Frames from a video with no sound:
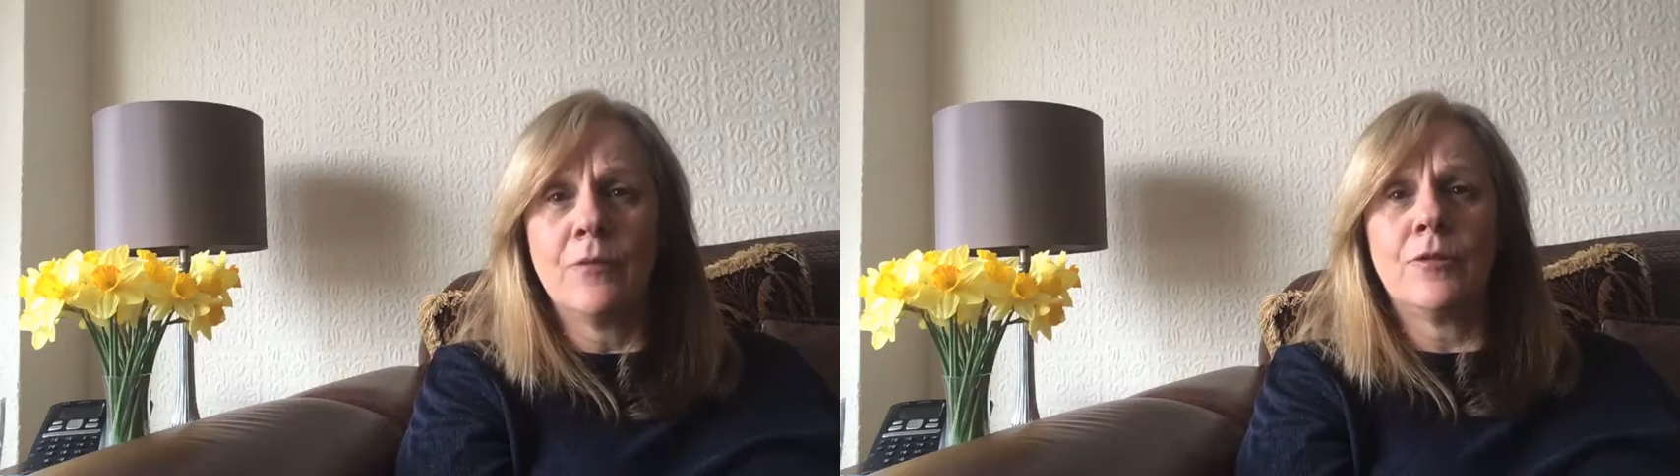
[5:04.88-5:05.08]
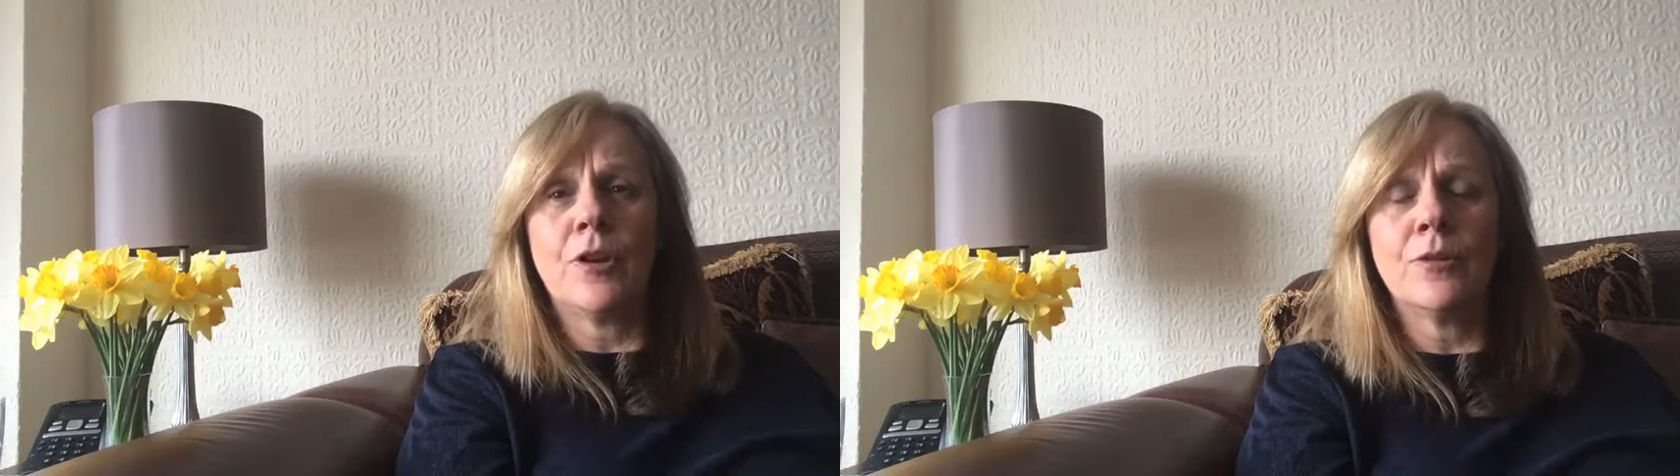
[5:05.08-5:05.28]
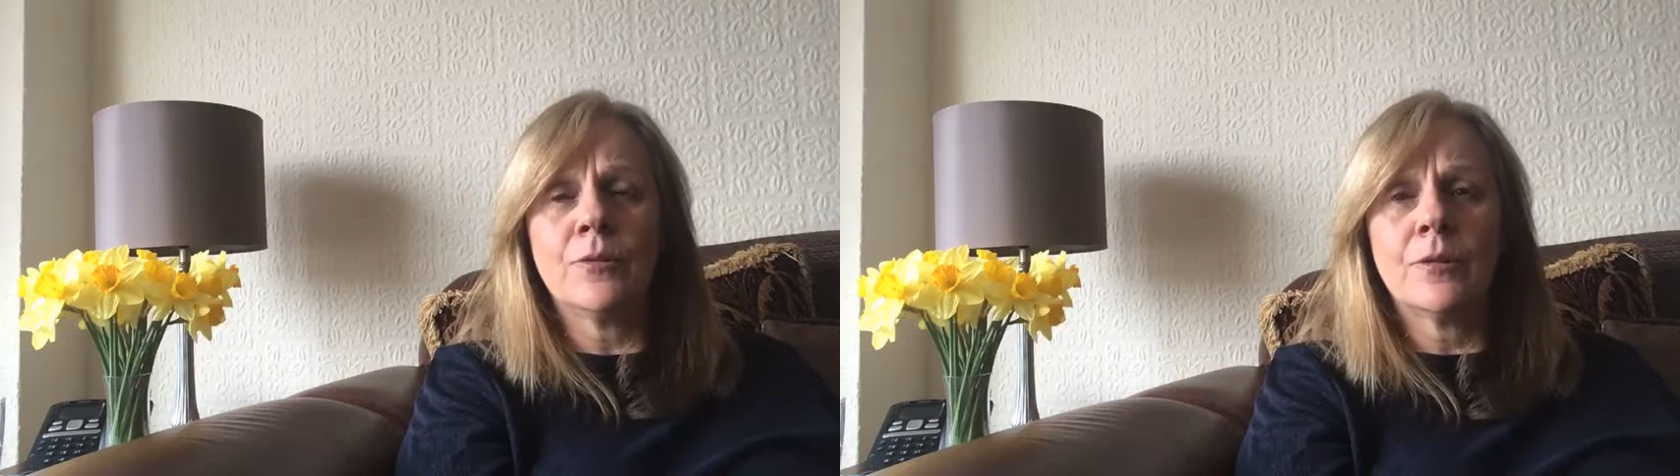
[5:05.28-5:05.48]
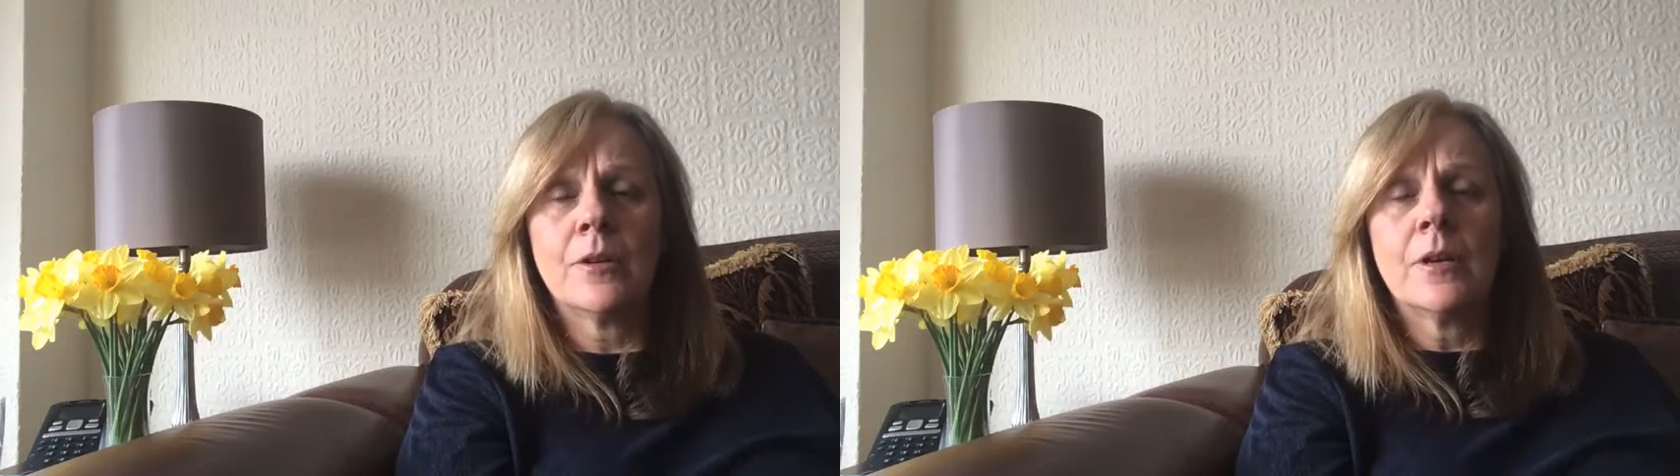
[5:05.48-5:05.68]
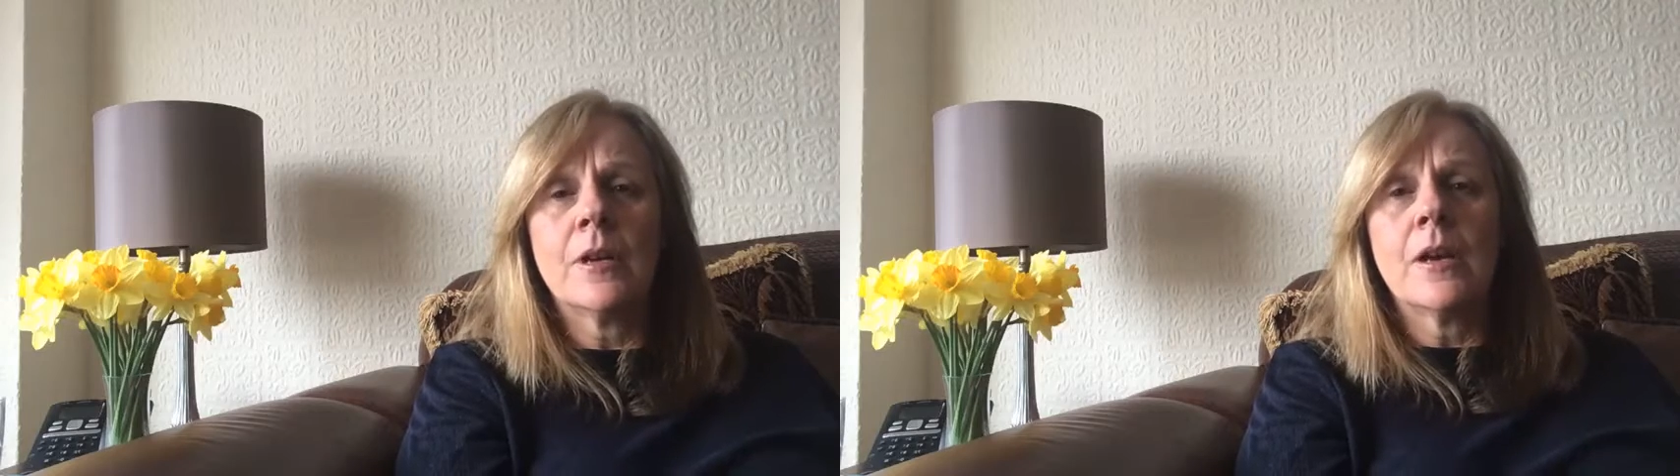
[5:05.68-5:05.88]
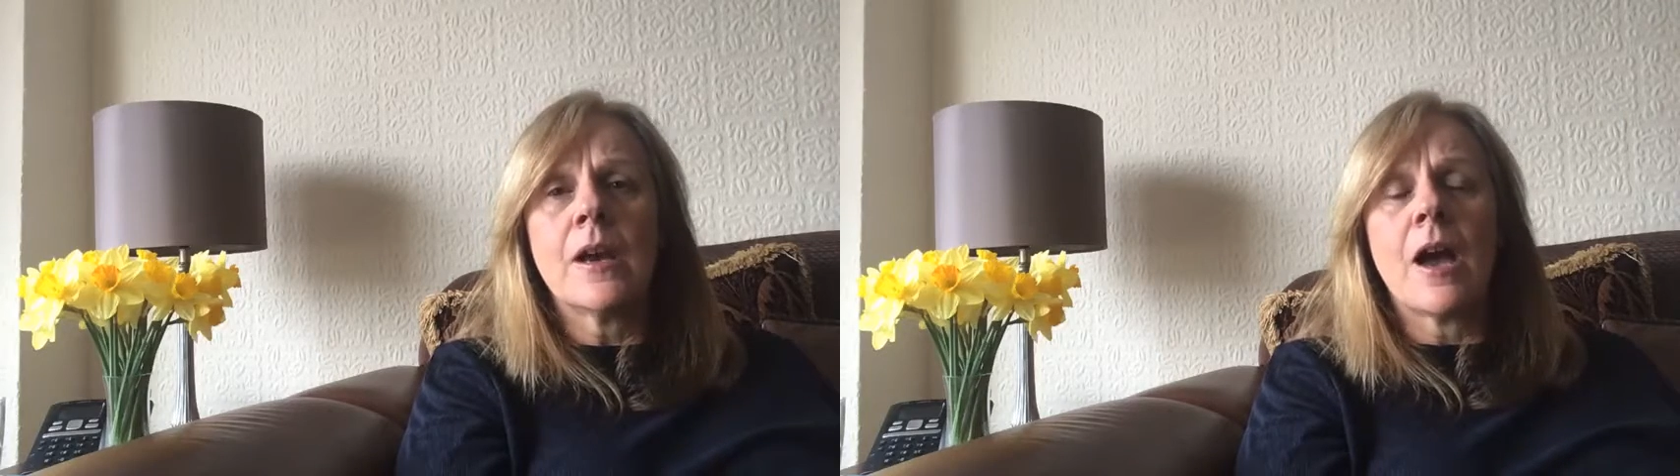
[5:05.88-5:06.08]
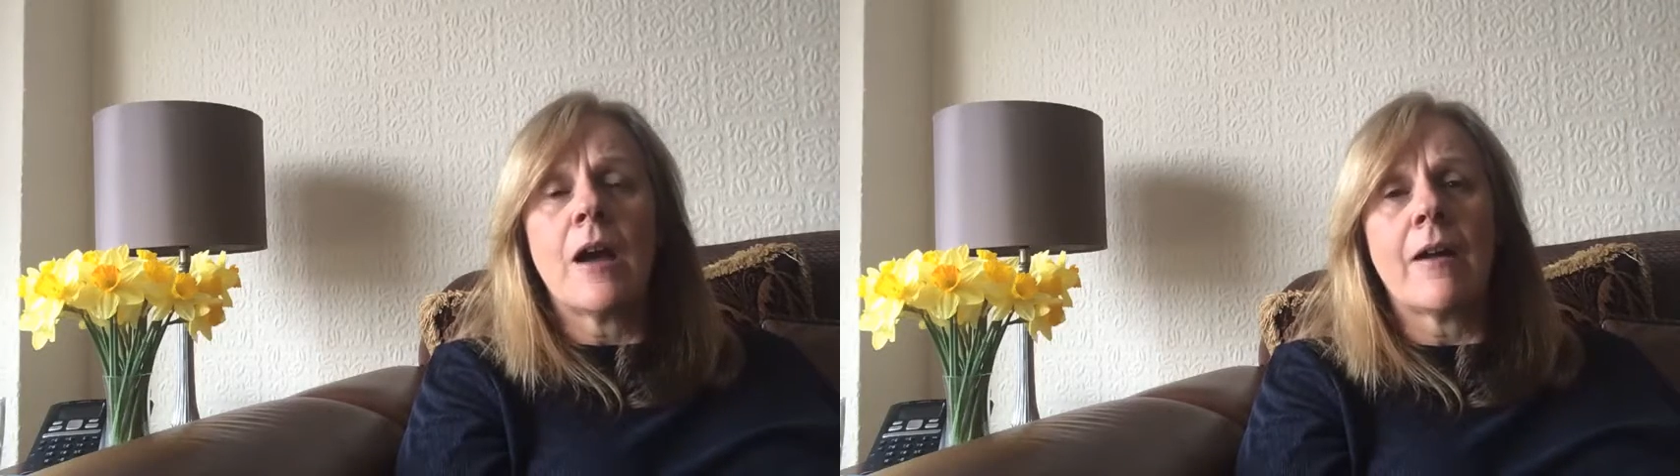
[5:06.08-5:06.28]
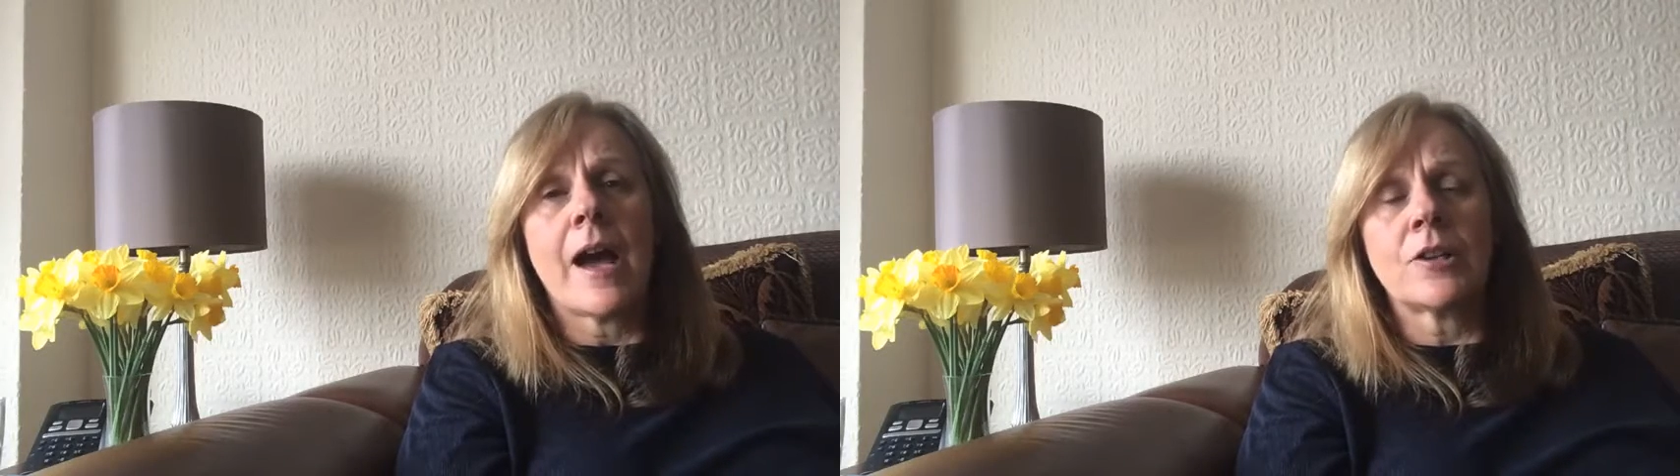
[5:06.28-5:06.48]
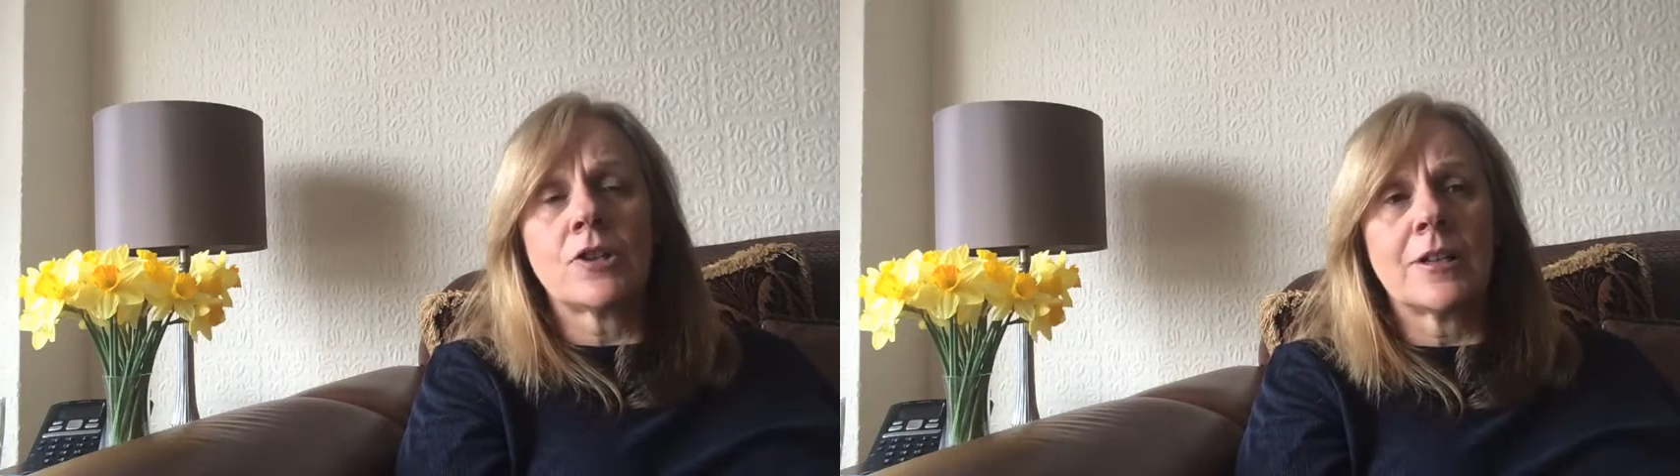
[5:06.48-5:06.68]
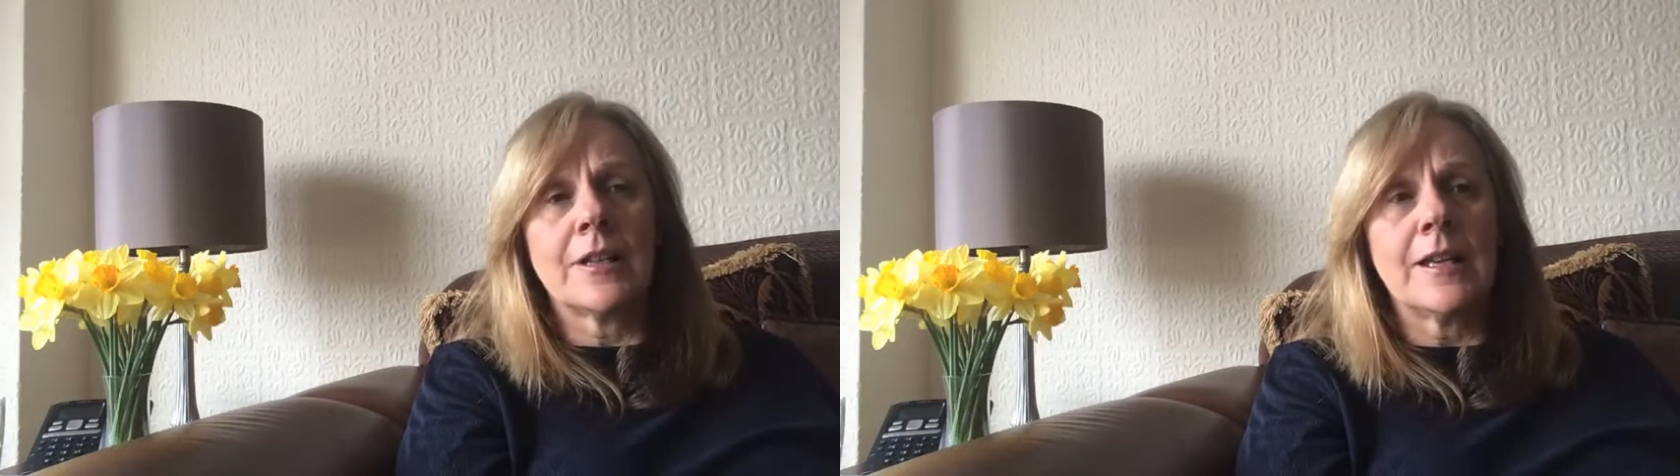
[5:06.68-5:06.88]
of you are
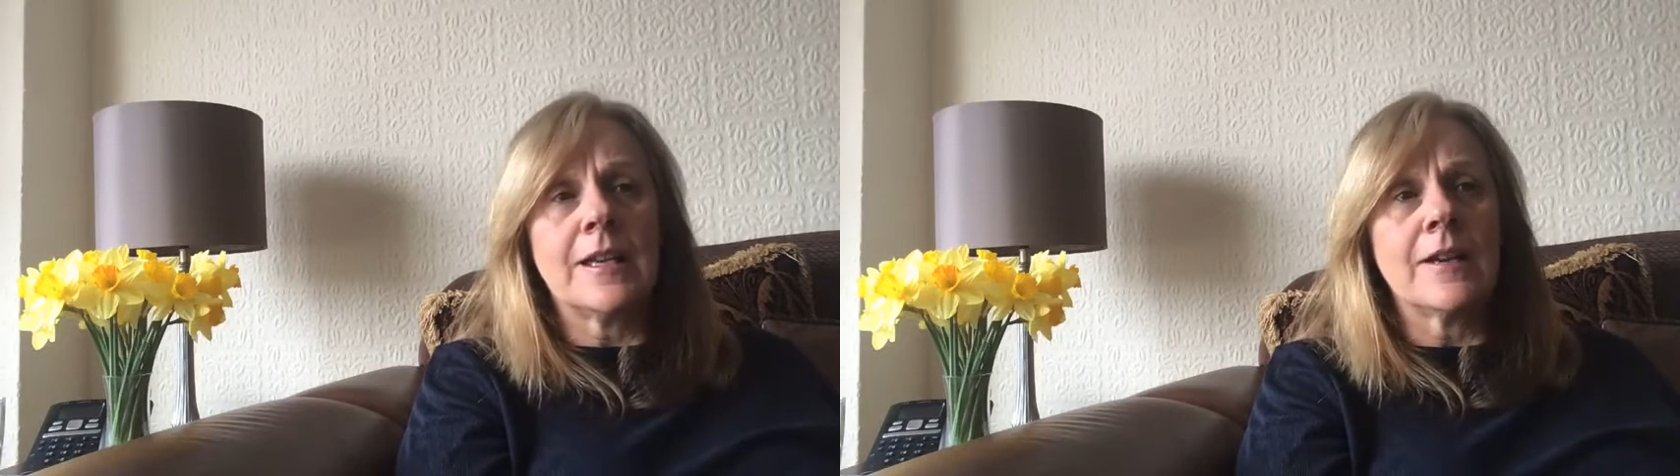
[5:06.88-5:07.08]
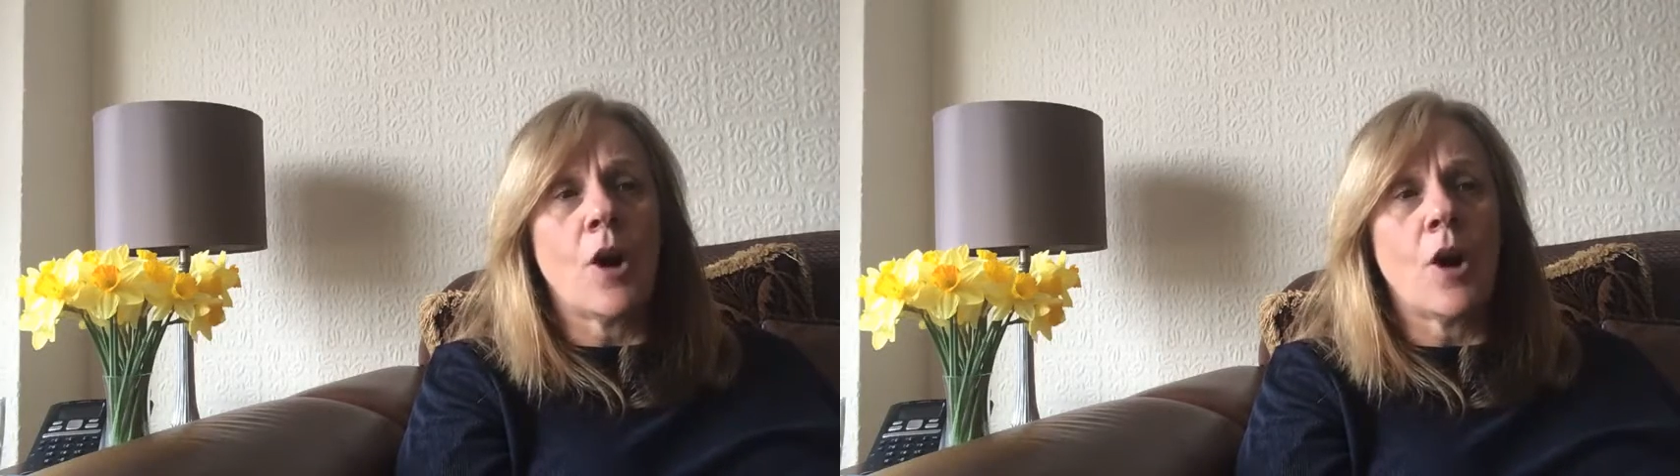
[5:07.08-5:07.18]
actually